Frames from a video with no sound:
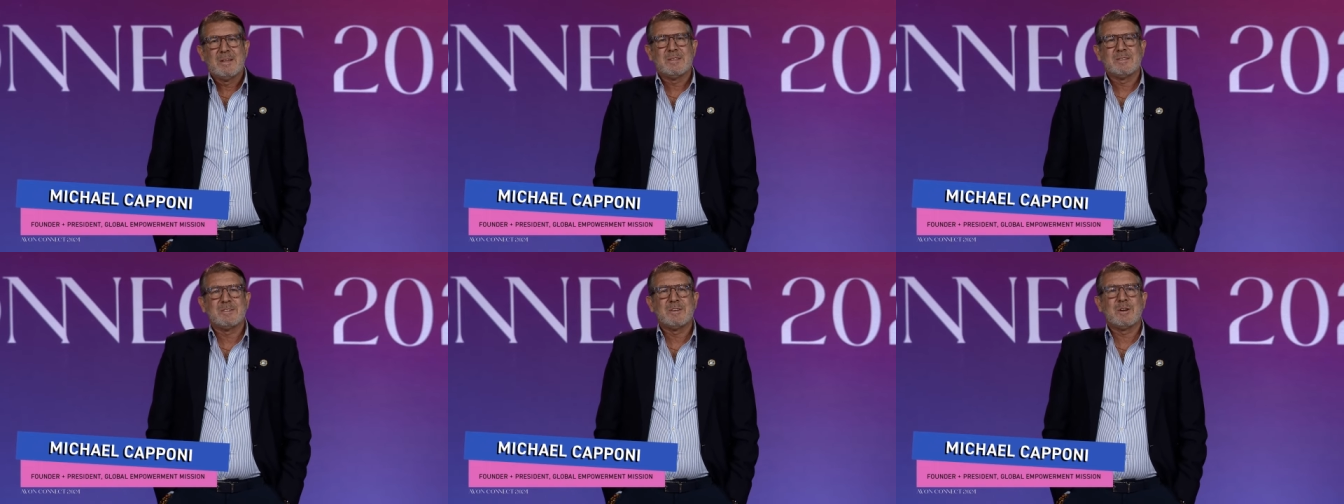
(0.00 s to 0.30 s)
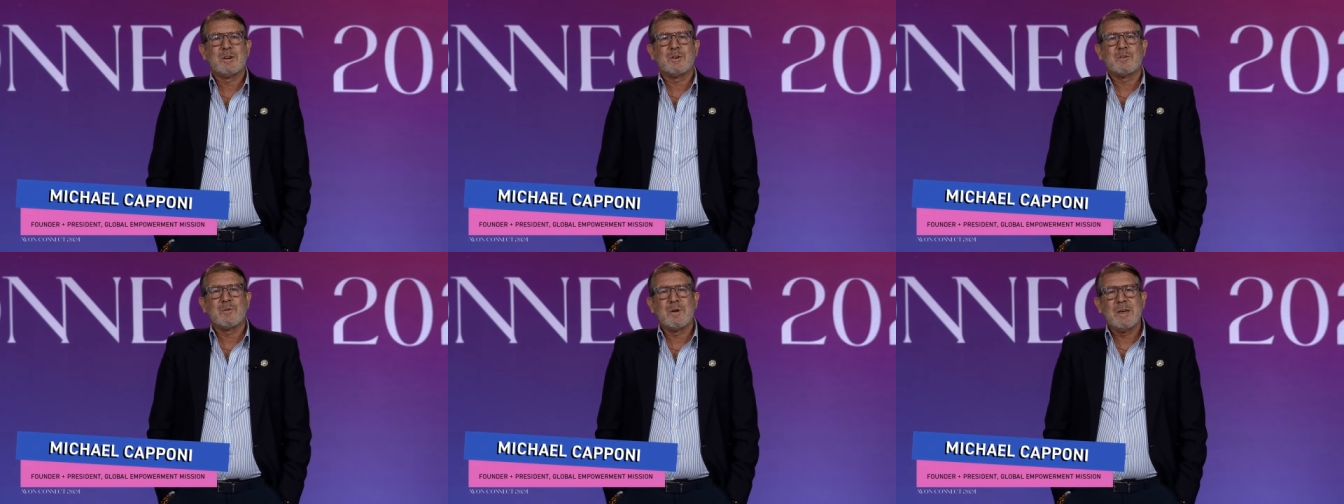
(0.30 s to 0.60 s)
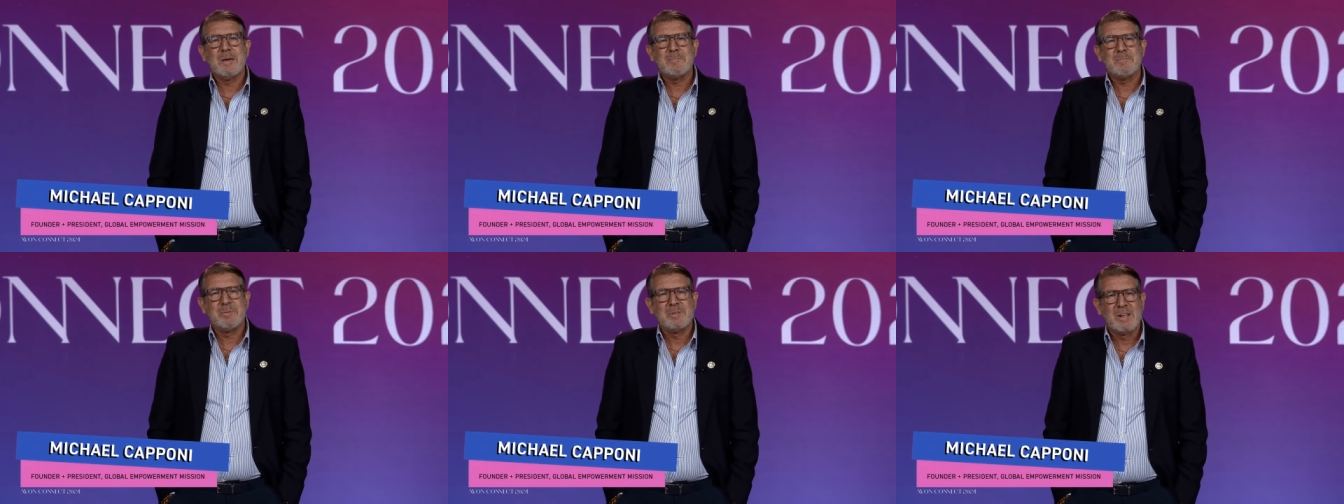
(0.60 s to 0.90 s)
It's a
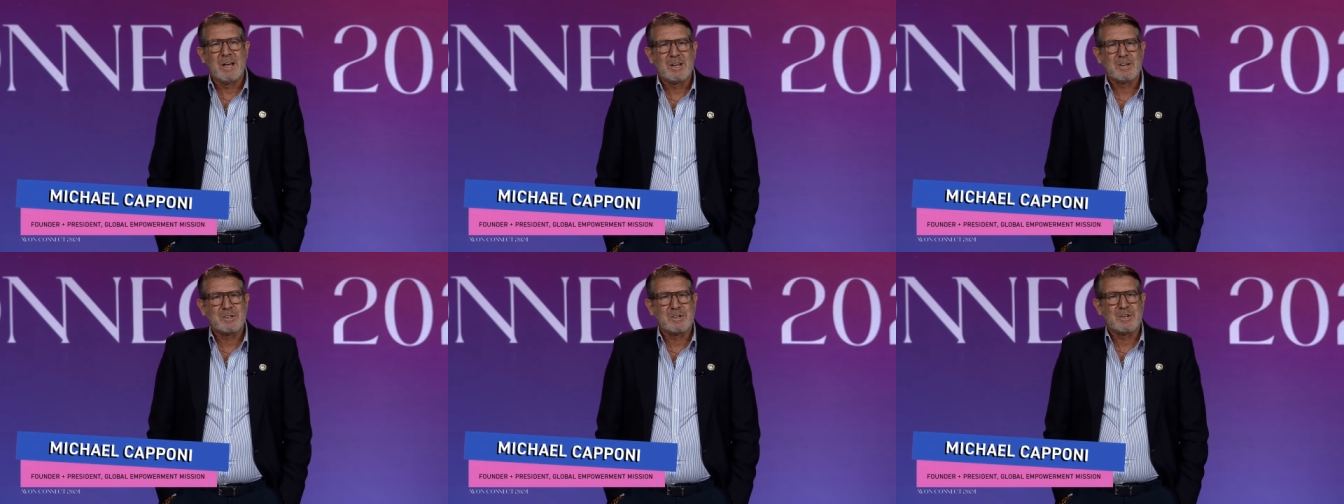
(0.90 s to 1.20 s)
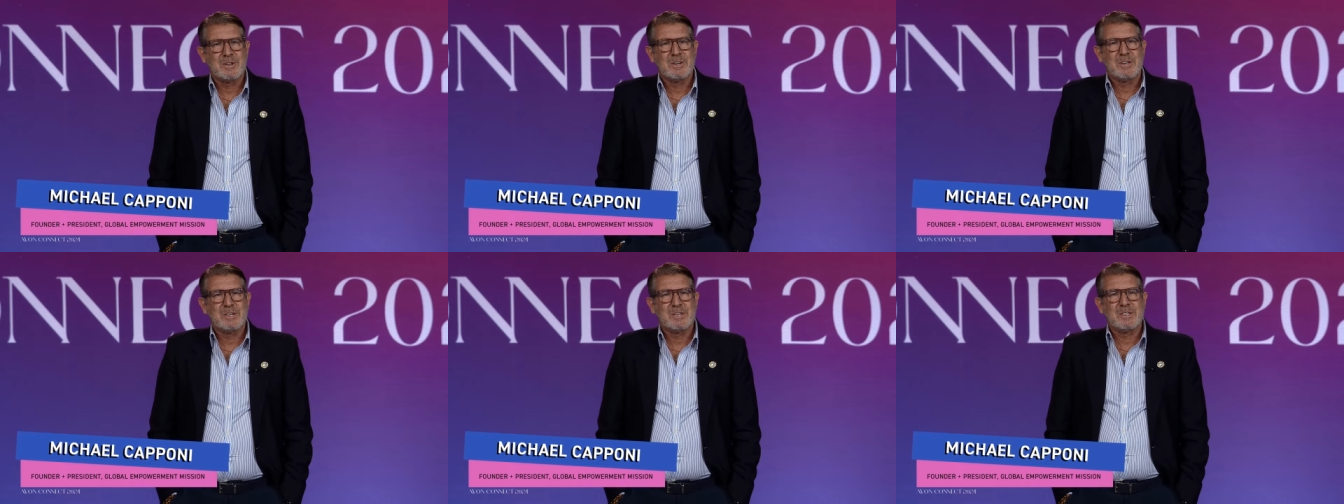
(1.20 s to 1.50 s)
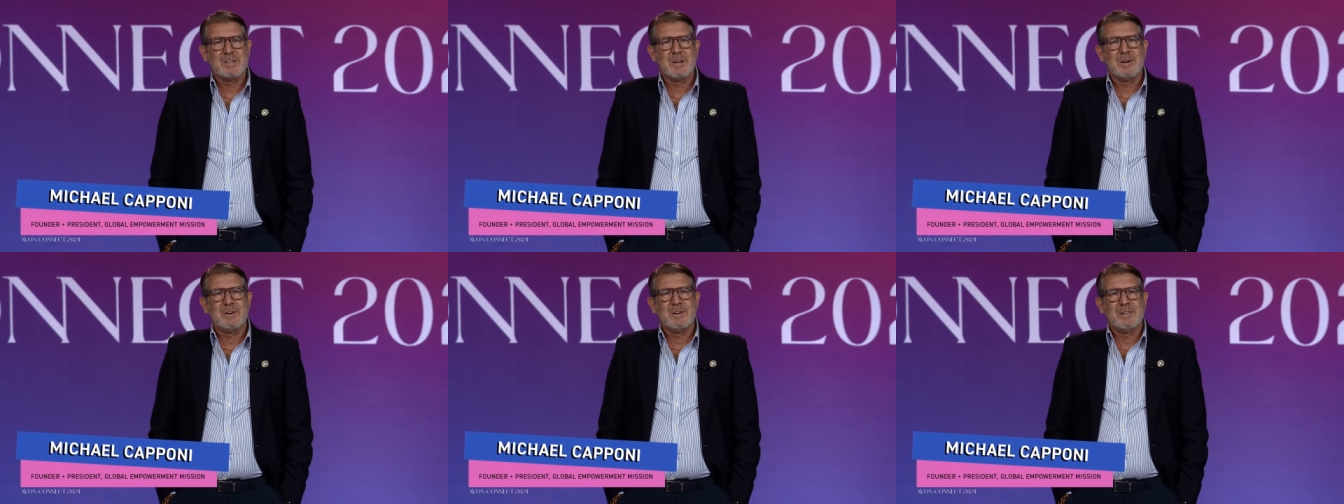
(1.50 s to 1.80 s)
great pleasure to
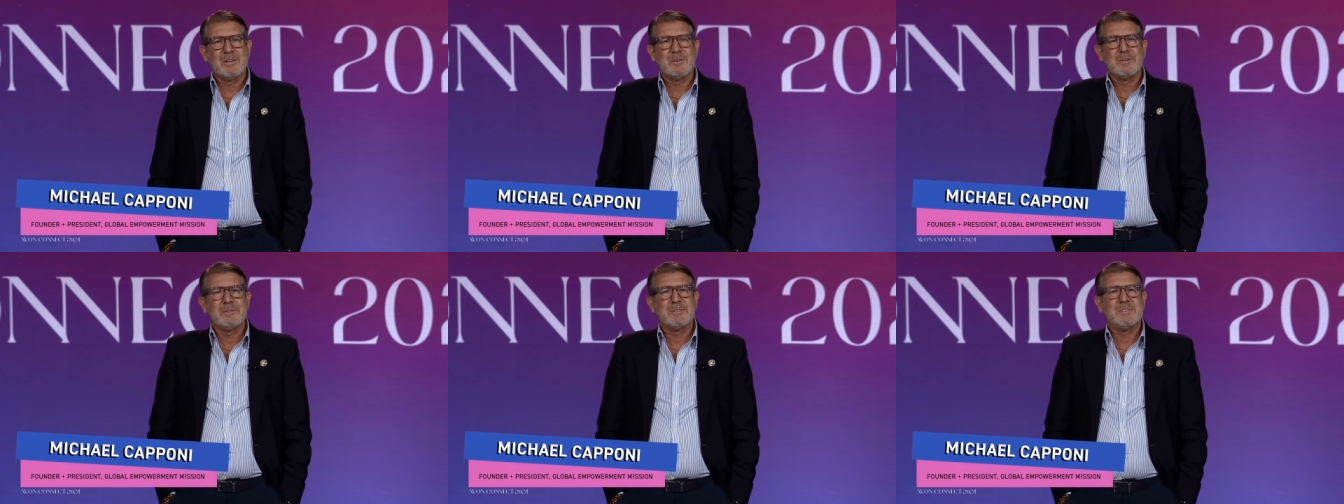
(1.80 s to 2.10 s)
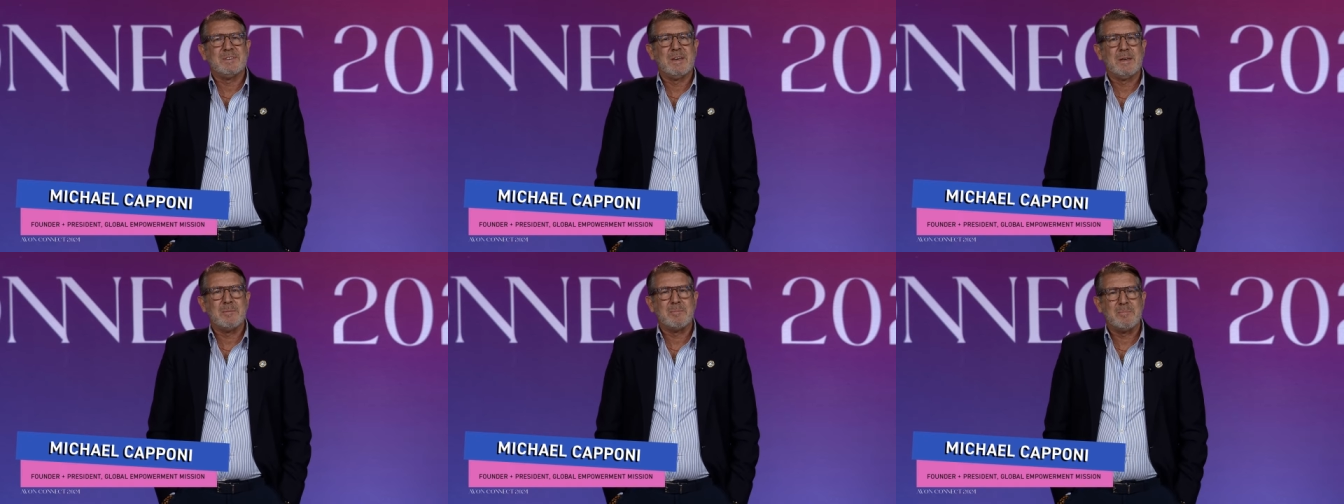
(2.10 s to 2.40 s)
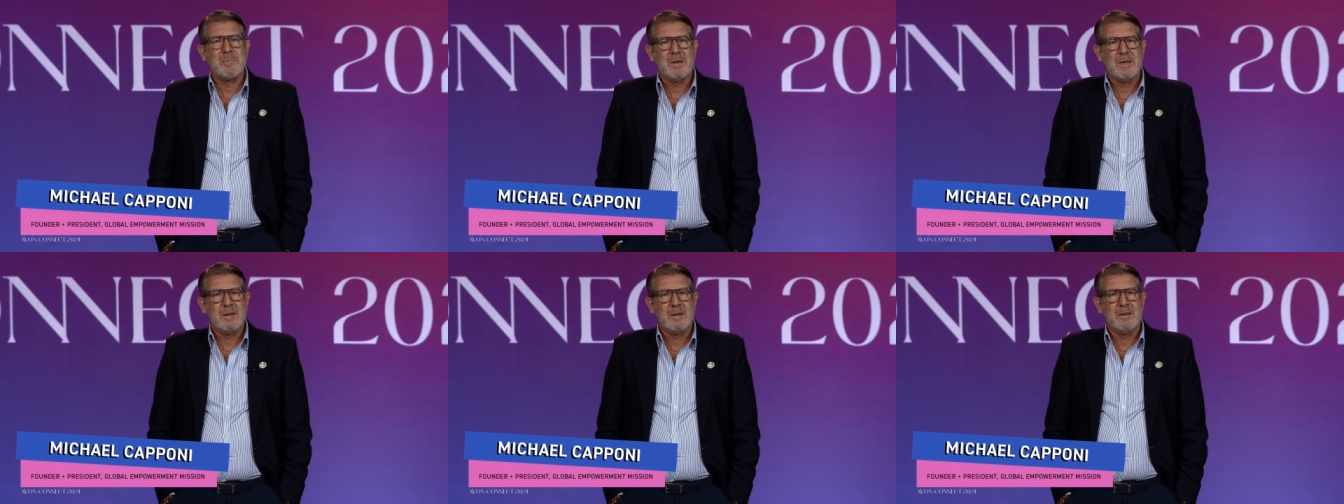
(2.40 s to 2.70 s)
share a little
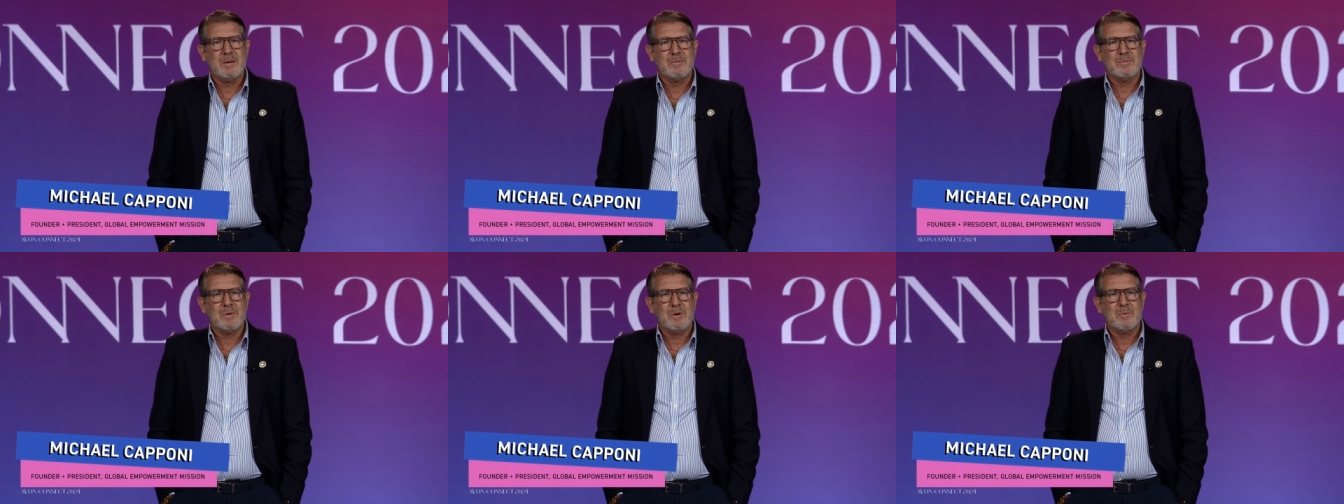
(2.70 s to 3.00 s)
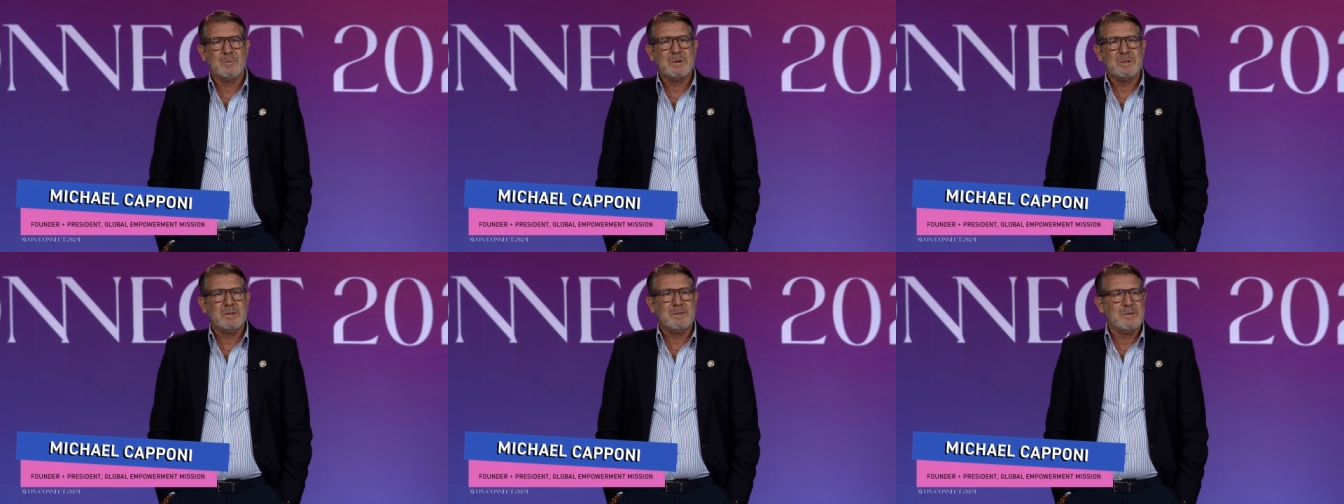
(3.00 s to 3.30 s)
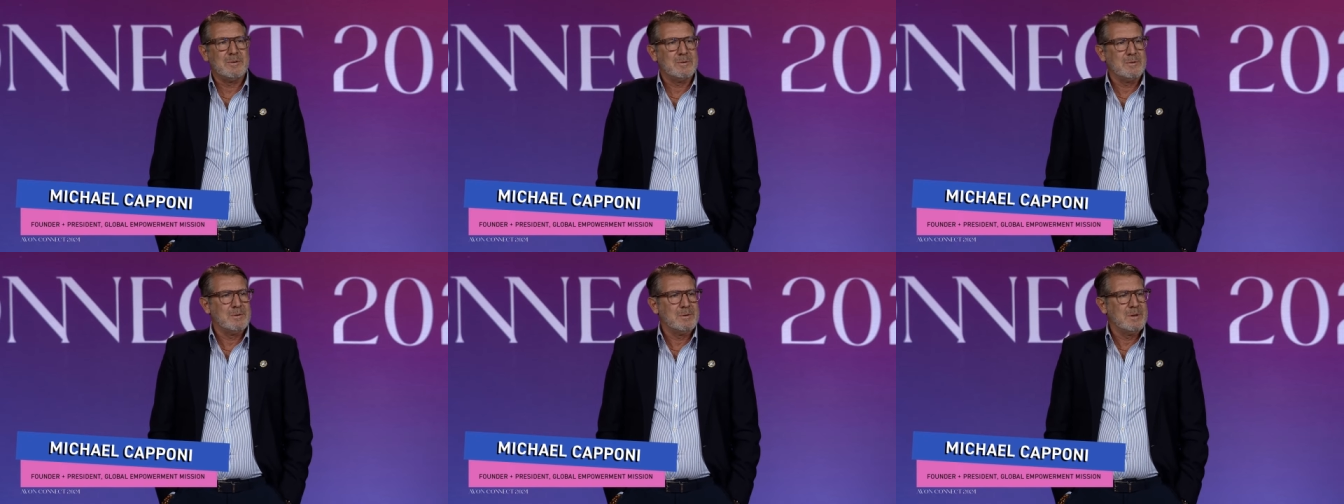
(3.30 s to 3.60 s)
tidbit of what we
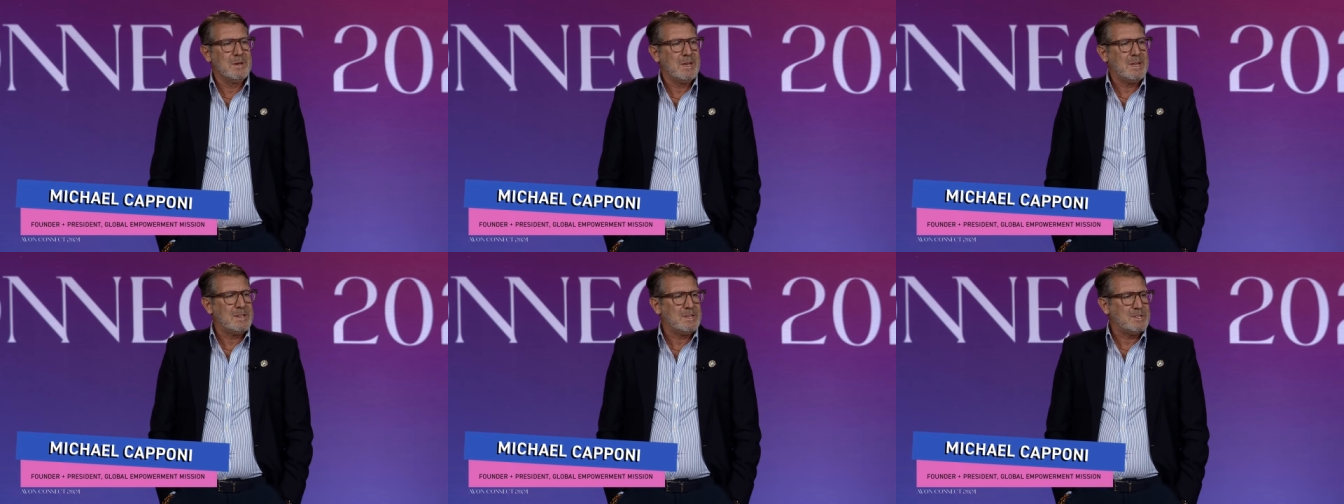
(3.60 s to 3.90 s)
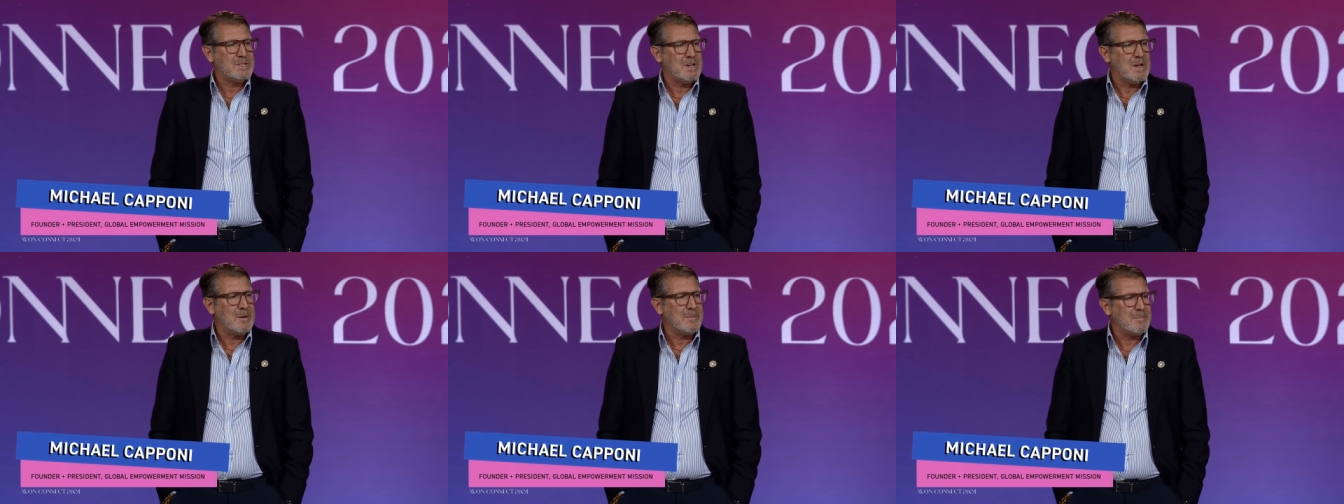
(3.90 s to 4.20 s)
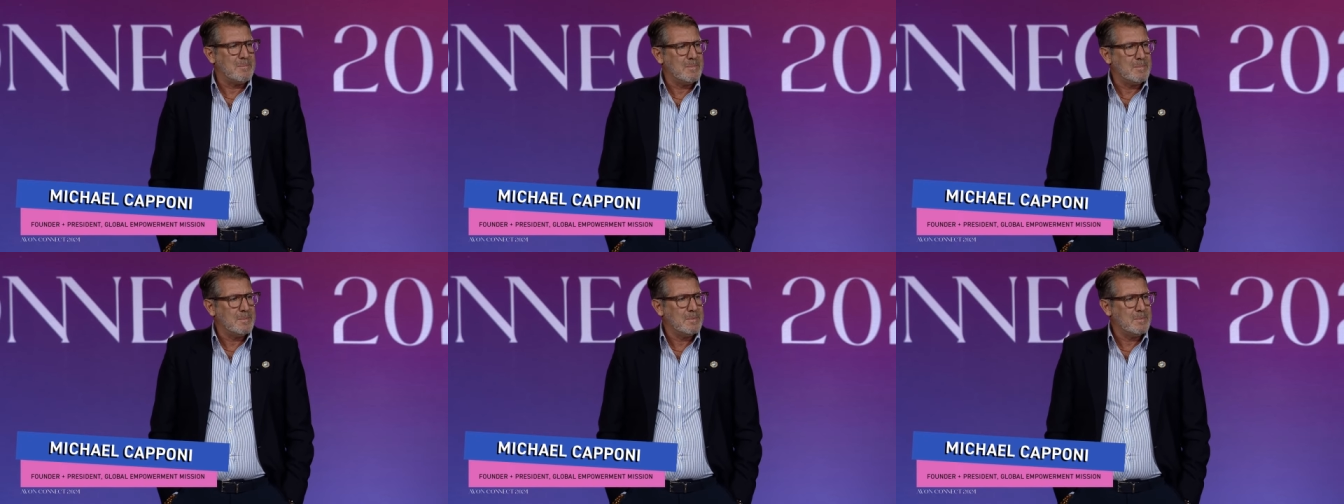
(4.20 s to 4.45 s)
do at GEM,